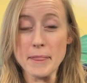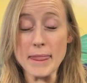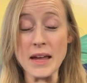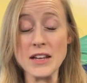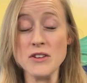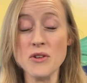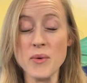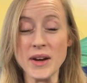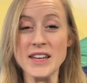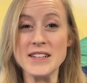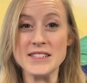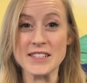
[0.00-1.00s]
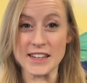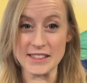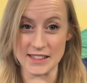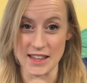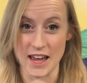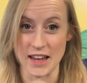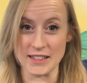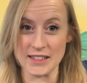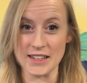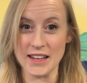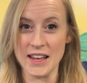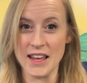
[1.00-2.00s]
And you know what? He does that.
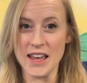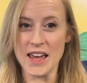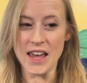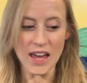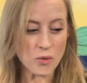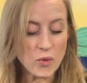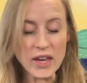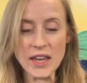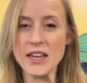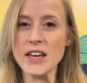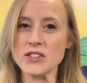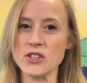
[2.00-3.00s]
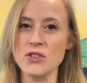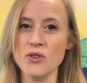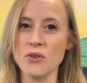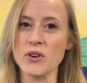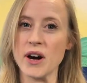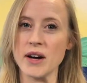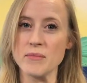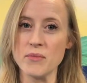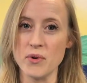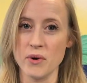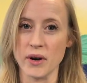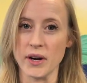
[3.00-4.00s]
And we can get to know God
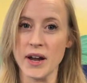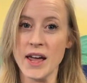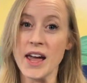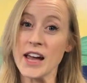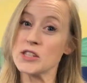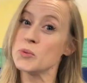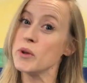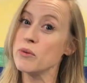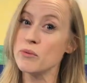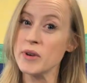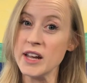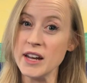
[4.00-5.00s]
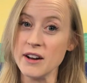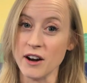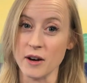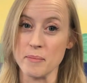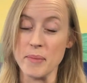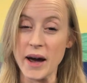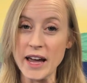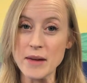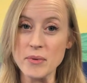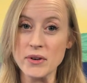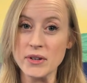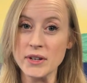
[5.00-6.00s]
more as we read our
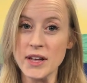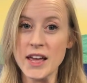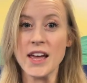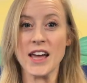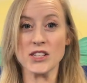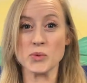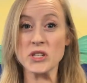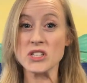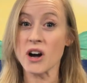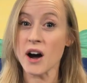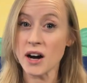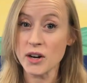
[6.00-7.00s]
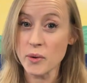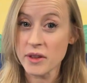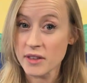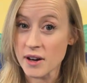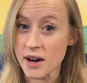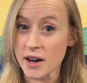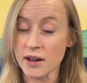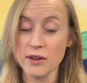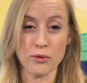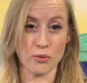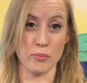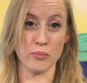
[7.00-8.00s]
Bible, as we talk with God
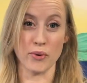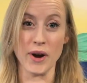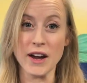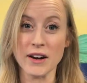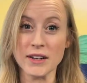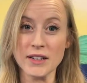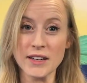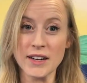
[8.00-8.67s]
through prayer,